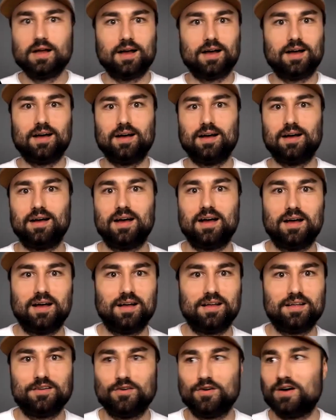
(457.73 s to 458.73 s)
uh,
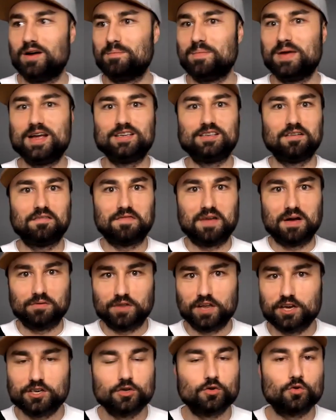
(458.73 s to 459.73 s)
uh, you know, amazing
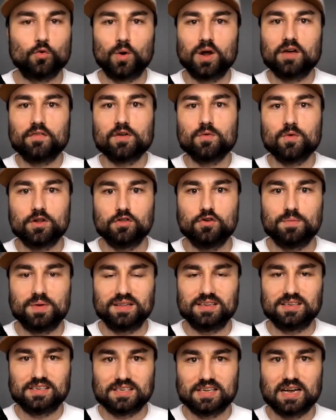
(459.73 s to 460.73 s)
foundations, whatever you want to do. But
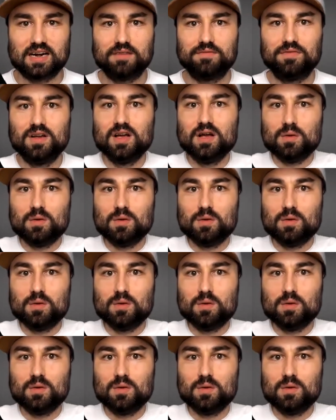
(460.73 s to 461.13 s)
instead of